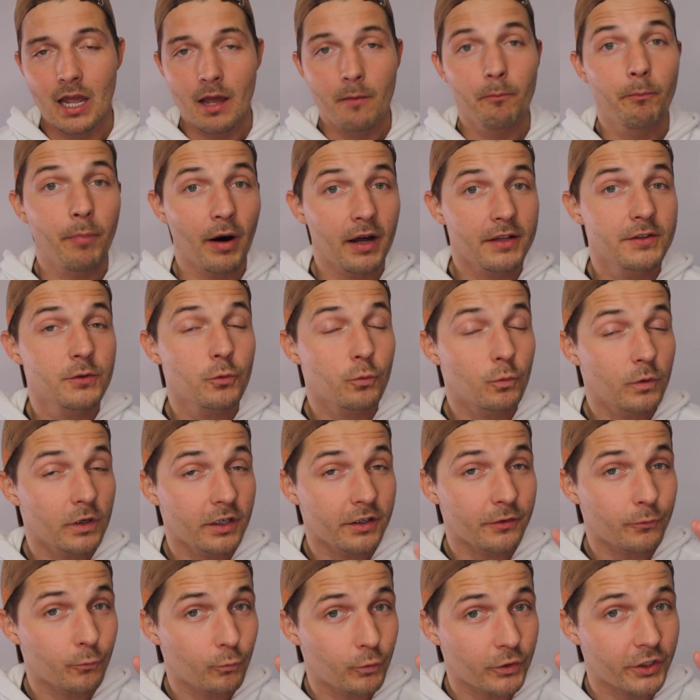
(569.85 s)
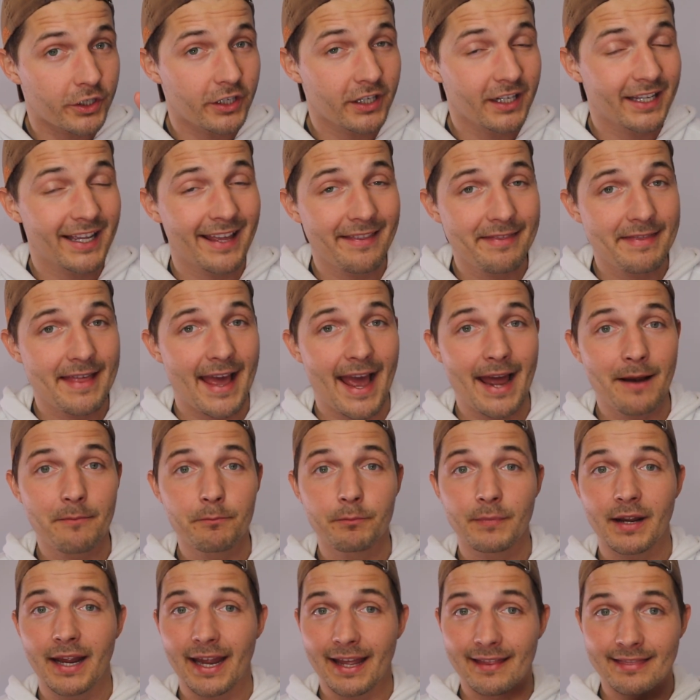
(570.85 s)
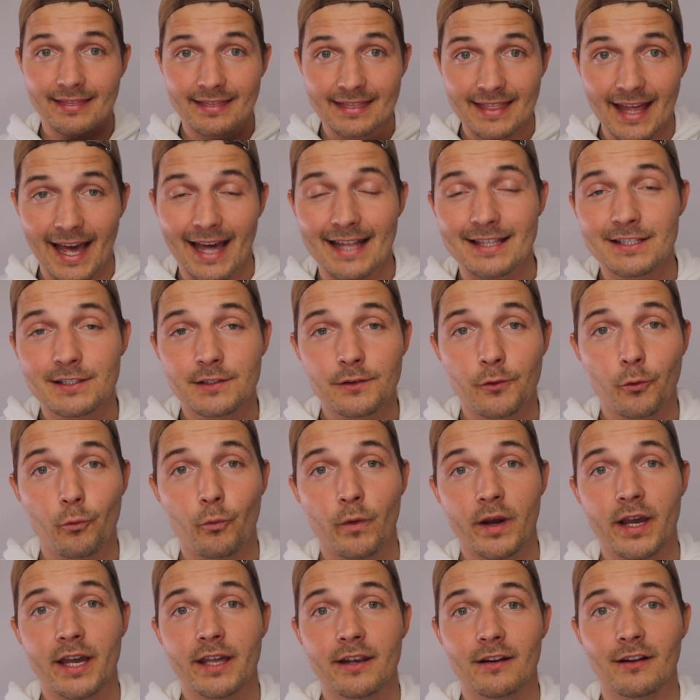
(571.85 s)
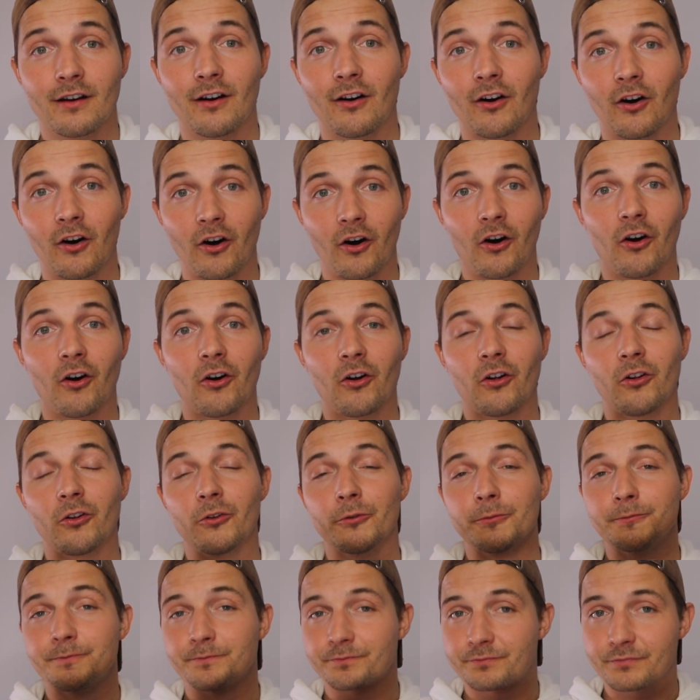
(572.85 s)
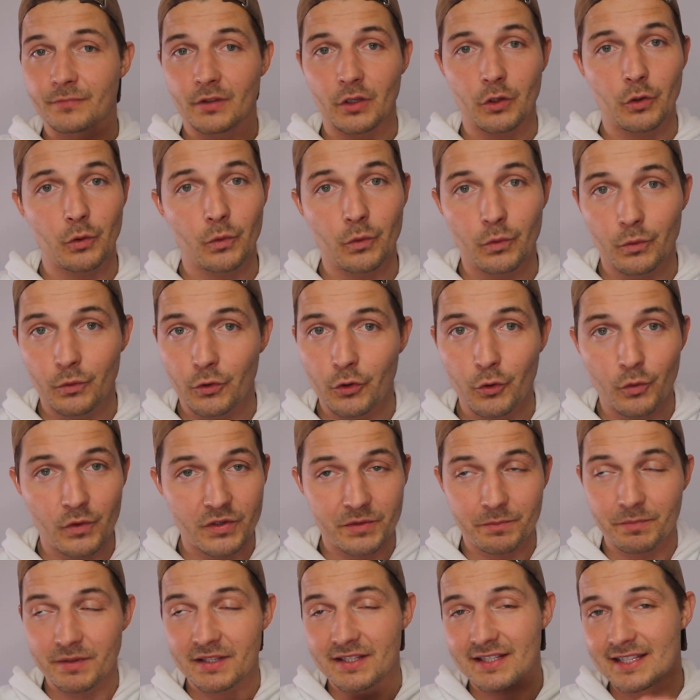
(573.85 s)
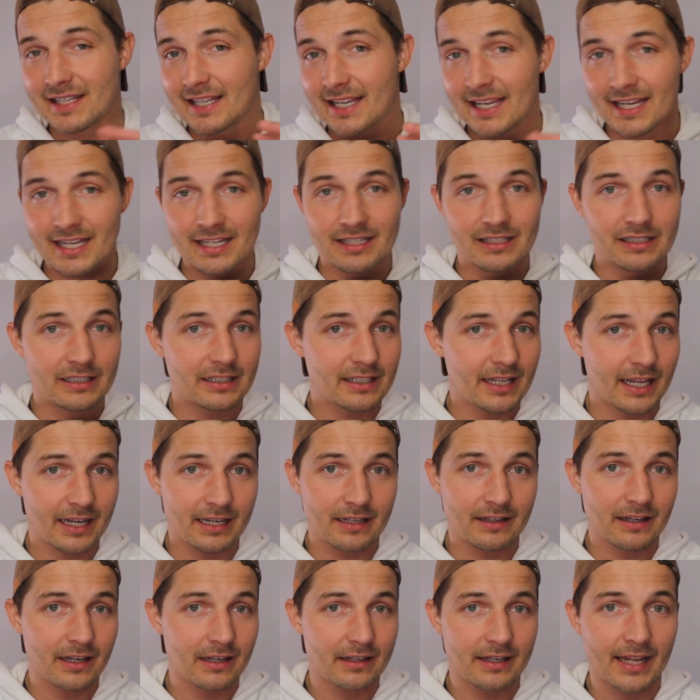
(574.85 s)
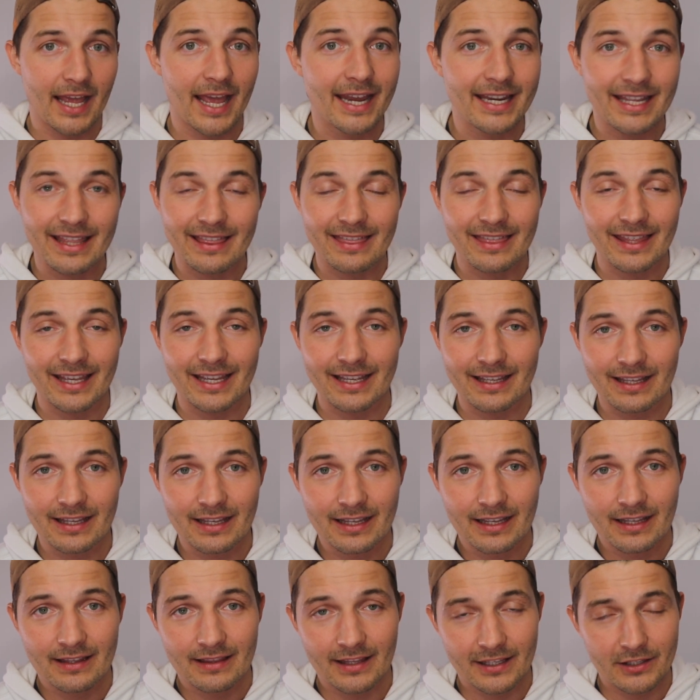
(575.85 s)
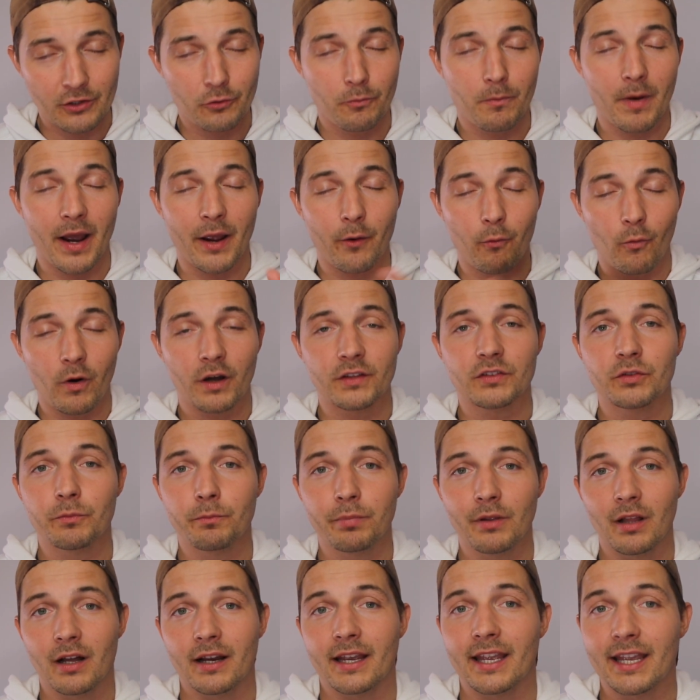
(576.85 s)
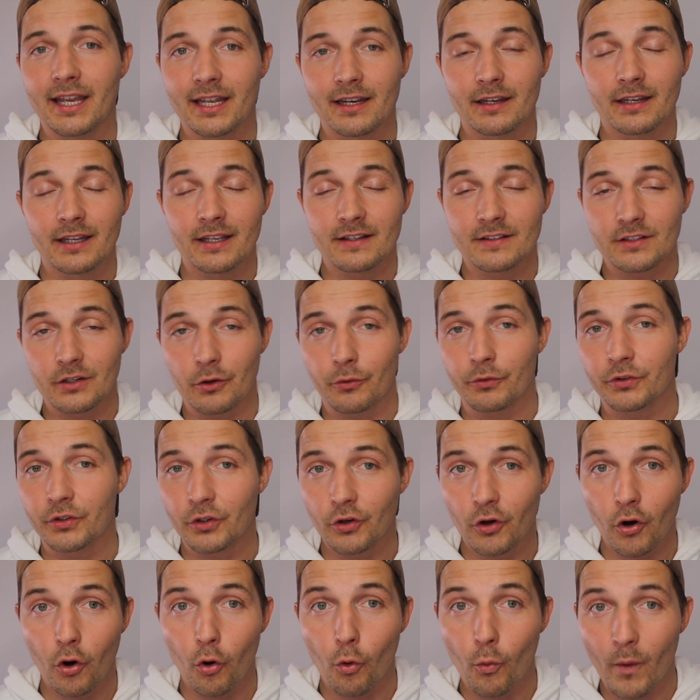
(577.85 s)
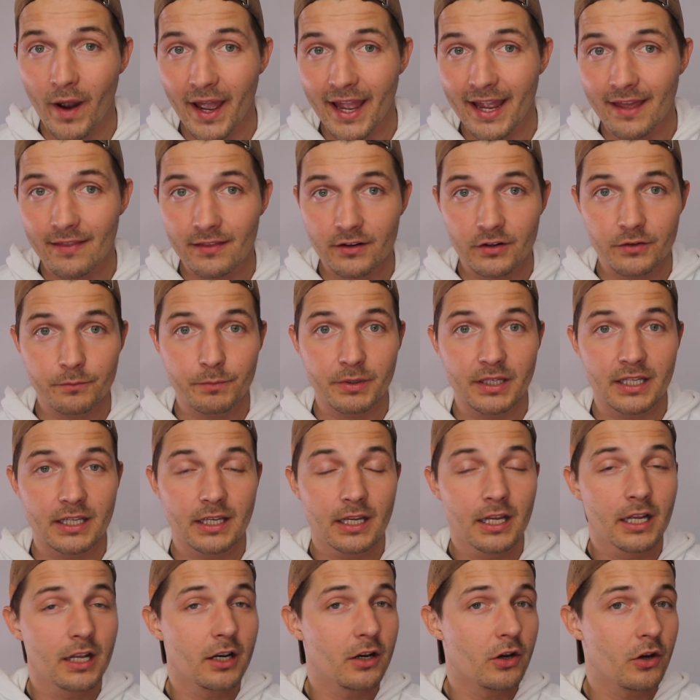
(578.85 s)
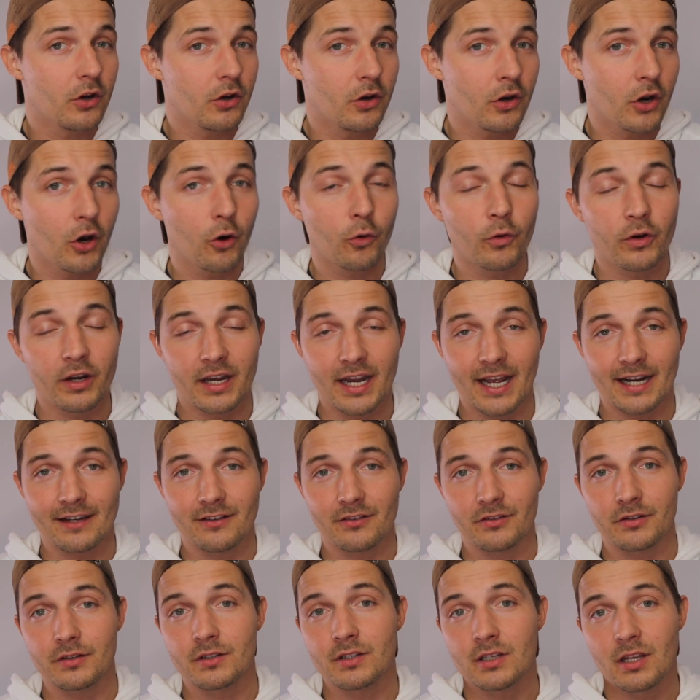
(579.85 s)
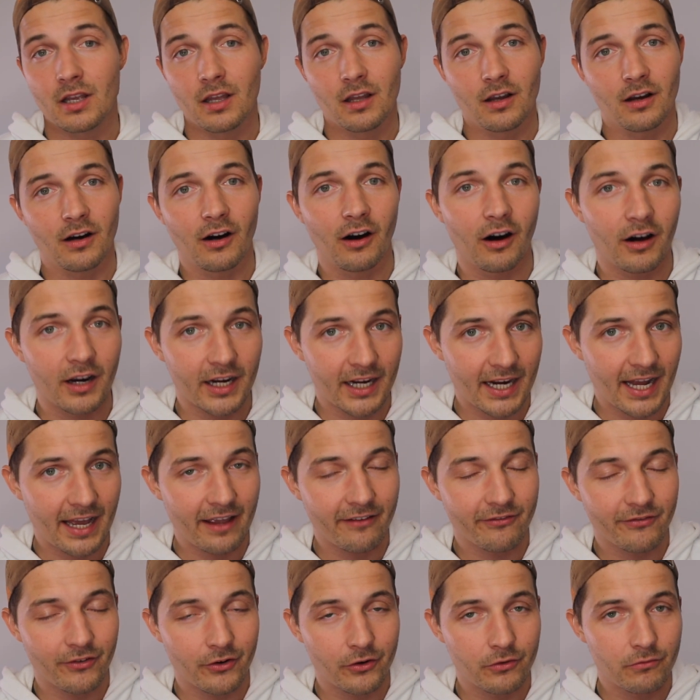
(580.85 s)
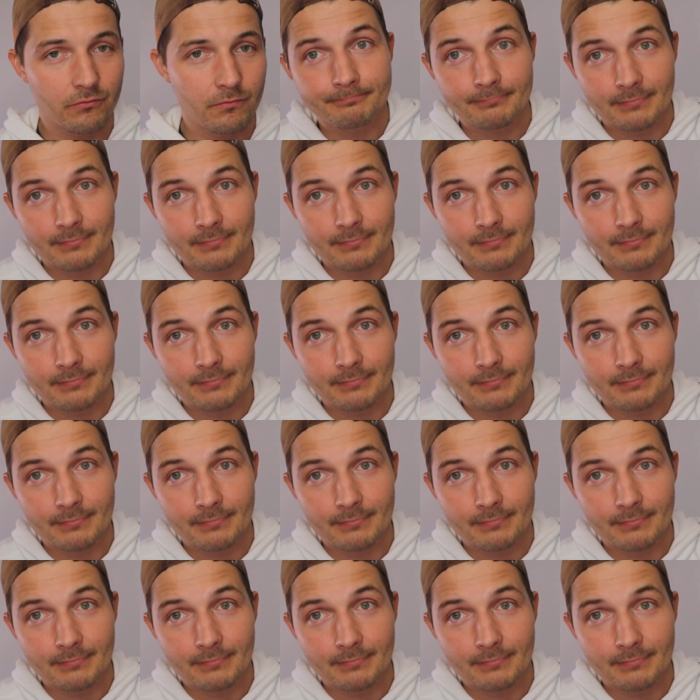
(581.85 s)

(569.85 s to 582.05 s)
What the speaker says: But we're gonna get that, and that's when all USB-C and anything that you might want to plug in is going to go away, and there'd be no connectors on an iPhone.